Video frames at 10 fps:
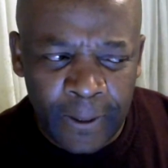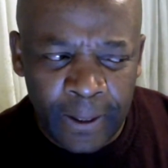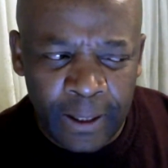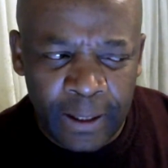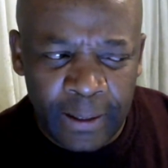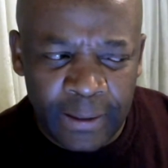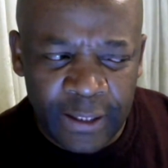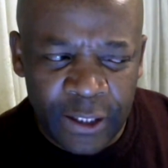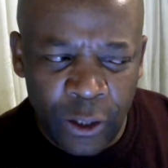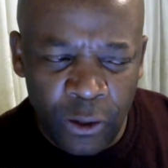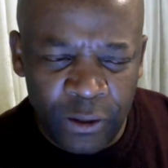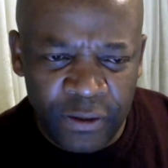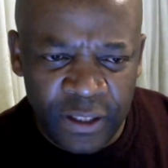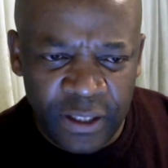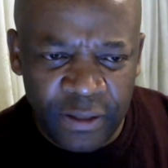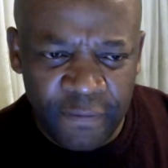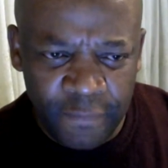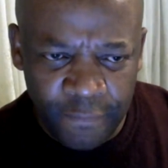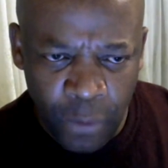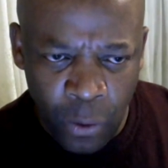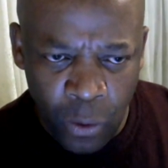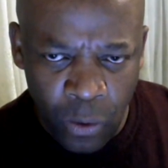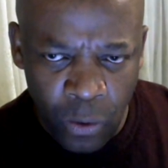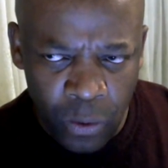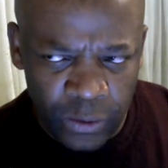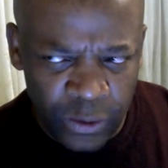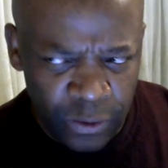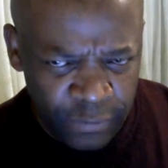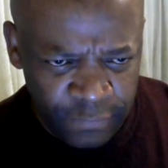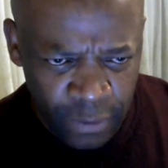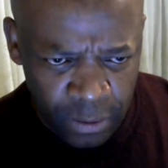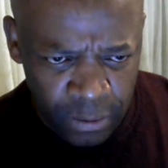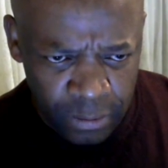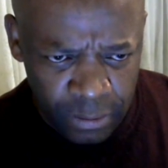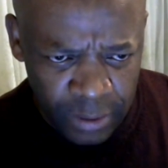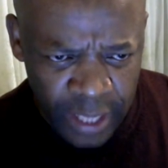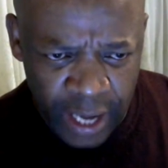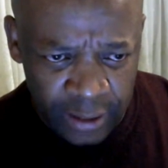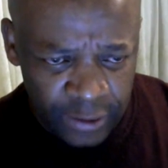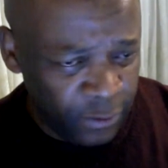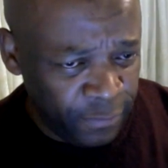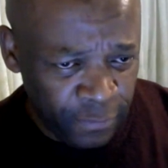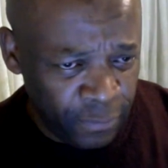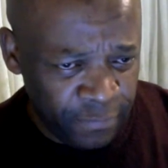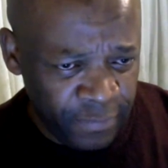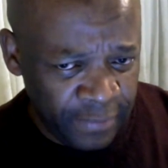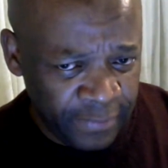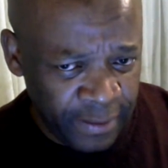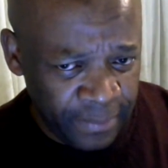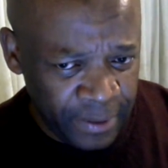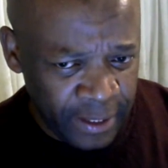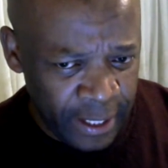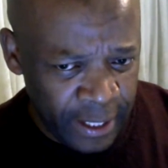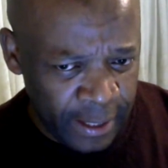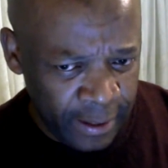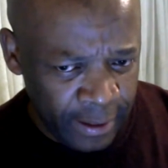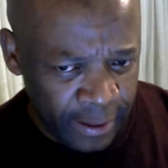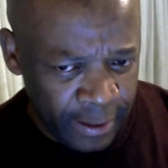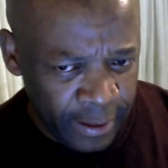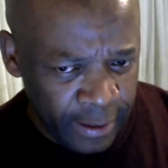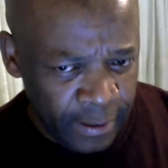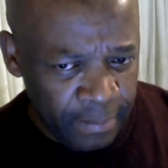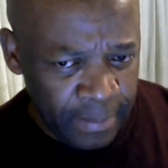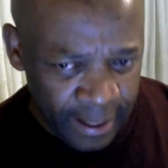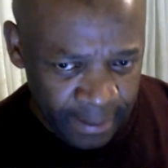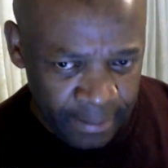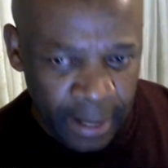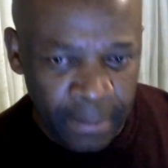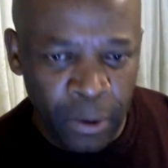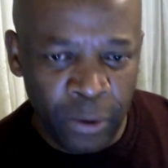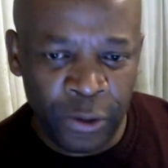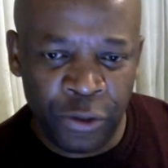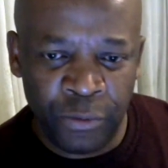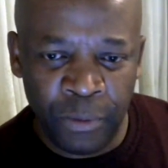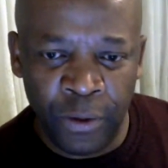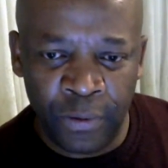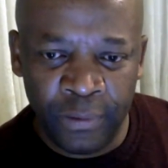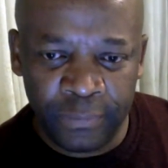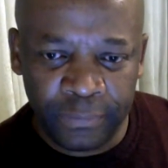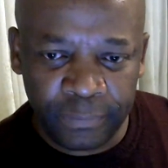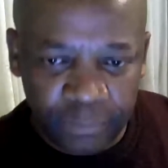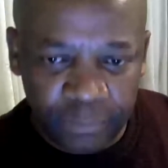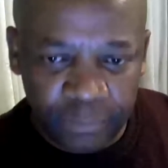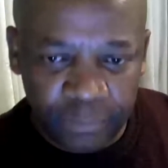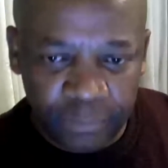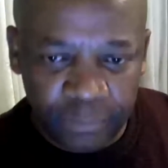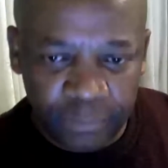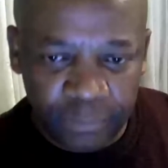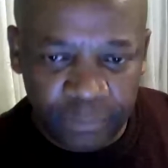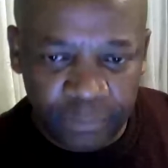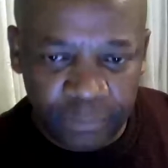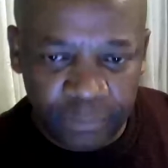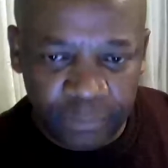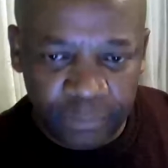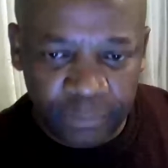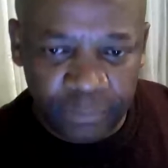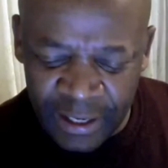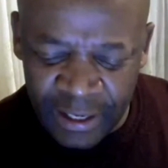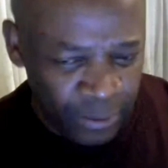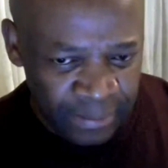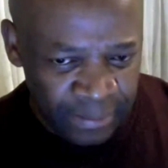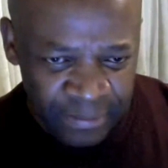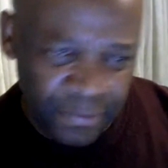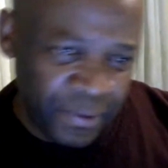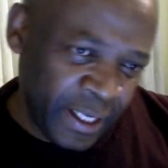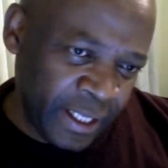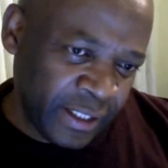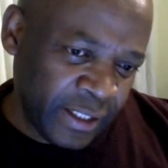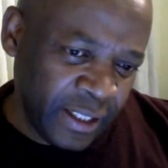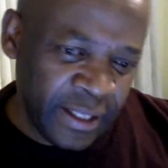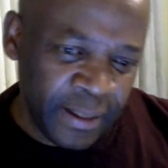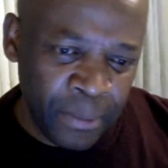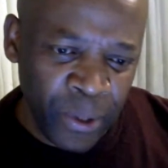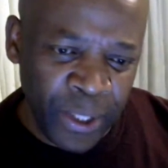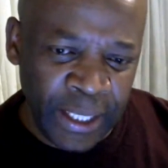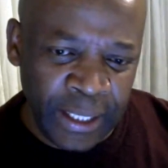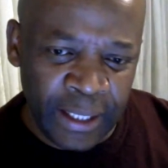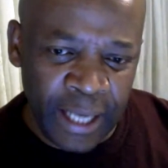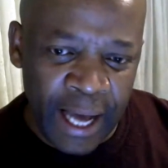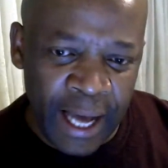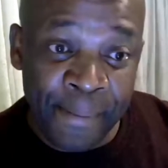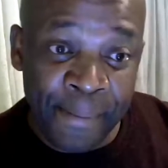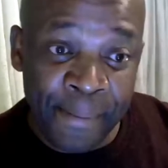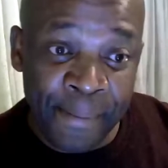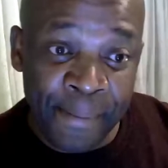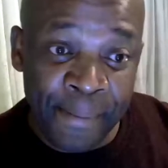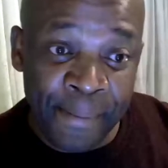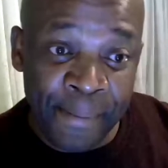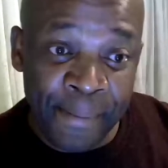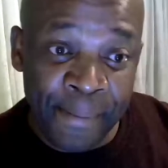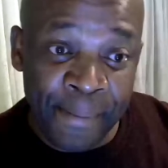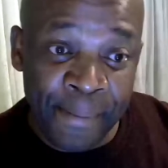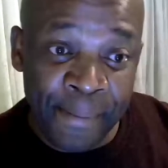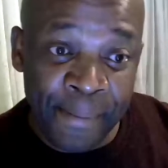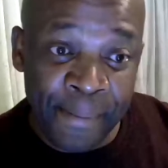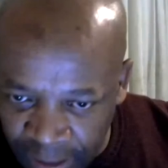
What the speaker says: 4. Slot 4. Yeah, slot 4 or 5, somewhere. Yeah. But I'm on tomorrow. I might have another one before that in the morning. I might. It will depend. Yeah.